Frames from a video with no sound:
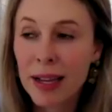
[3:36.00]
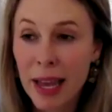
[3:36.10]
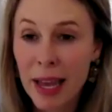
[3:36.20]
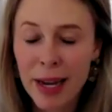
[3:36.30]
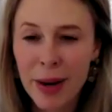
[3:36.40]

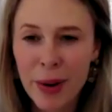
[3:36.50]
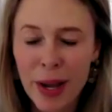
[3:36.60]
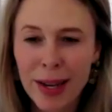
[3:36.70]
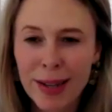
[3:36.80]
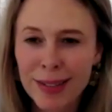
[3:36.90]
Again, I
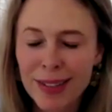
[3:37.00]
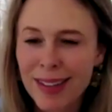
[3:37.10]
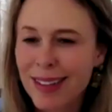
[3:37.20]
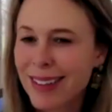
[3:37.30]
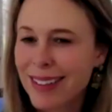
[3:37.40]
read
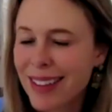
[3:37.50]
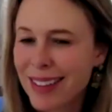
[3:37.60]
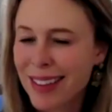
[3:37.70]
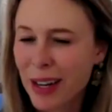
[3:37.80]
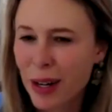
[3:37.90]

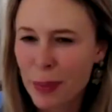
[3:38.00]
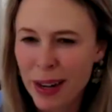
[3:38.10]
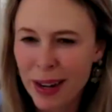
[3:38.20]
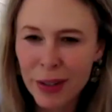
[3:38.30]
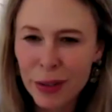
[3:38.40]
that there are
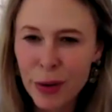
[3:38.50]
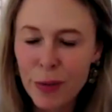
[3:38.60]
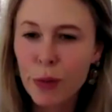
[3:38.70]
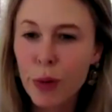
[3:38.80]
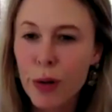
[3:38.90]
about
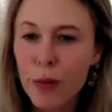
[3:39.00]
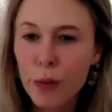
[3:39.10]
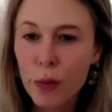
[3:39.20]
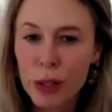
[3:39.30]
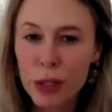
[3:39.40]

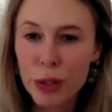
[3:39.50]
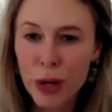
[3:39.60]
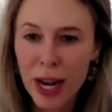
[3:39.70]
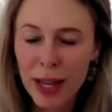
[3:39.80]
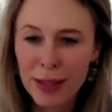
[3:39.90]
144
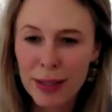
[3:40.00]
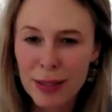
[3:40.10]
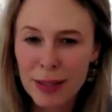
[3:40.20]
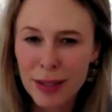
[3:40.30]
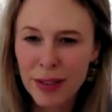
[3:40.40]

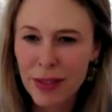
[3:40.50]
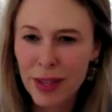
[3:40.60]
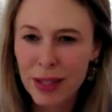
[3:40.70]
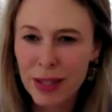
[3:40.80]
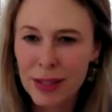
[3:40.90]
strains of
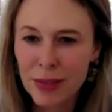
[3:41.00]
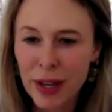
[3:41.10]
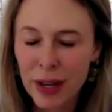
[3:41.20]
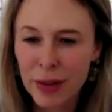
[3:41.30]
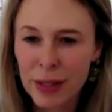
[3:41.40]
these
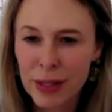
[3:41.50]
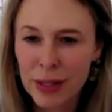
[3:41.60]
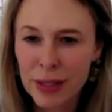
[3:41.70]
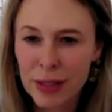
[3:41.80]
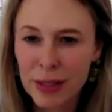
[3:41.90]

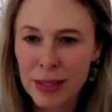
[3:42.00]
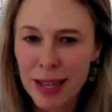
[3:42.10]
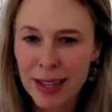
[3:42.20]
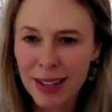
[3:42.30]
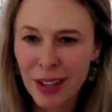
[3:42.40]
viruses. Is
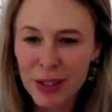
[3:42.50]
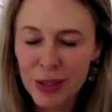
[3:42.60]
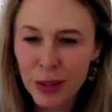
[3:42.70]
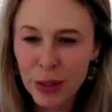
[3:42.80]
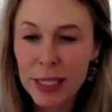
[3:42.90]
that
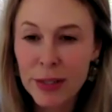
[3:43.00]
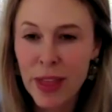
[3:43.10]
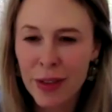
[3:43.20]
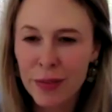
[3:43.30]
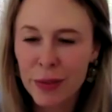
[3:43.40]
also correct,
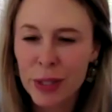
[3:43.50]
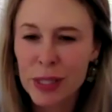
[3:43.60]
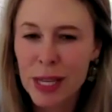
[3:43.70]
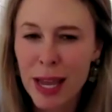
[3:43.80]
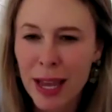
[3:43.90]
of the
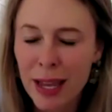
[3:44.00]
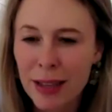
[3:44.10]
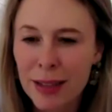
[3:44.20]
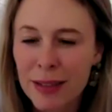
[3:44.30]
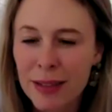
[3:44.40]
influenza A?